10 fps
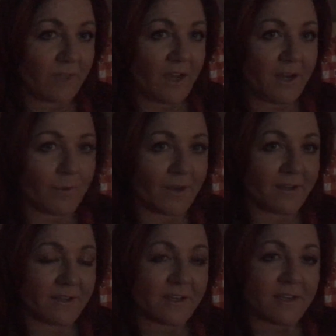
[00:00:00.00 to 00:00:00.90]
Anyway,
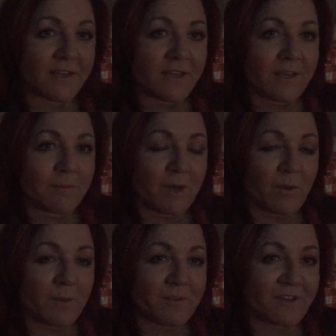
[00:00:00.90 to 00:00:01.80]
my
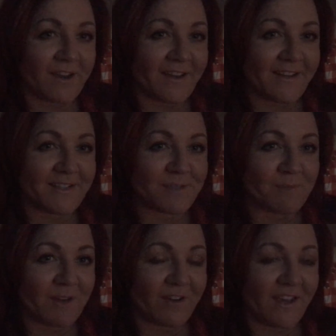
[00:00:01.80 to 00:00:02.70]
website is
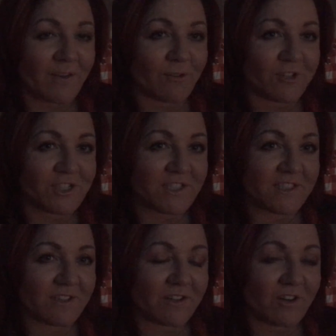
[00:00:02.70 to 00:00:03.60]

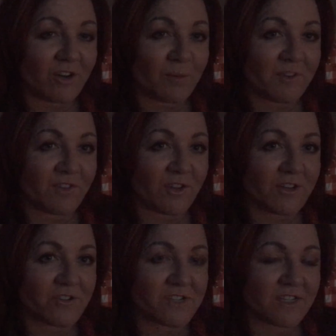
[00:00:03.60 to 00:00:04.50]
mariannerogers.com if you're
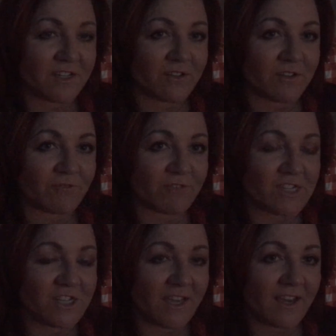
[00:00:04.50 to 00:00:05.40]
interested in
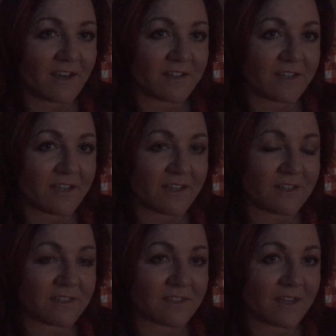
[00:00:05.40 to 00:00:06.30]
reaching out
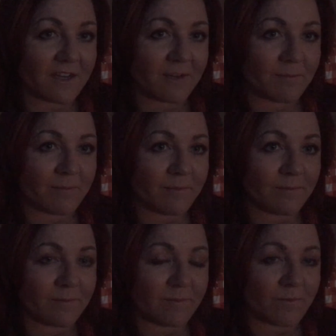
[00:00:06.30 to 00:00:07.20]
and
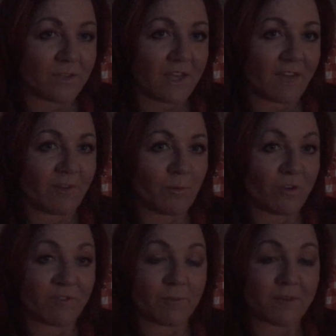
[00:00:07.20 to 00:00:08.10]
getting
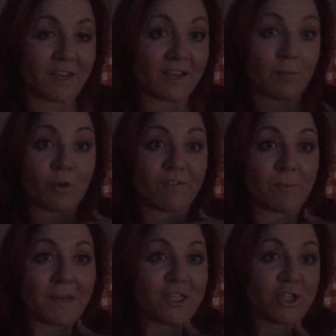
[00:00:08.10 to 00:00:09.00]
more
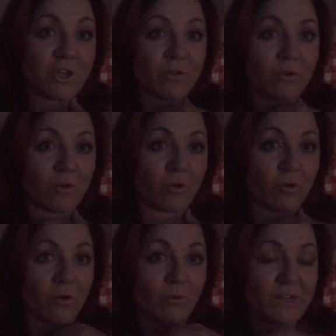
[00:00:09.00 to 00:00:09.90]
information,
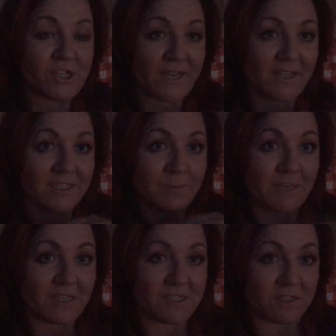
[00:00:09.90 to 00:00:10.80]
or reaching out to
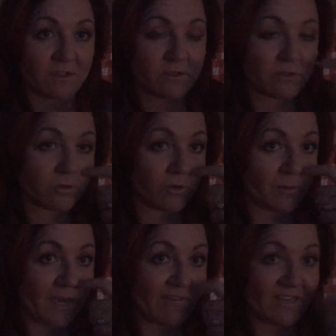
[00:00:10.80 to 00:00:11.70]
me to talk
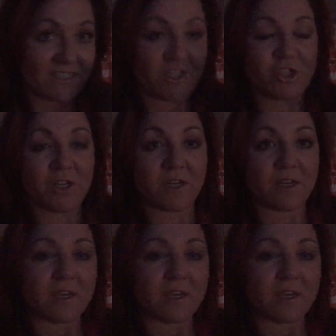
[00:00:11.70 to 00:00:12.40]
about having a session,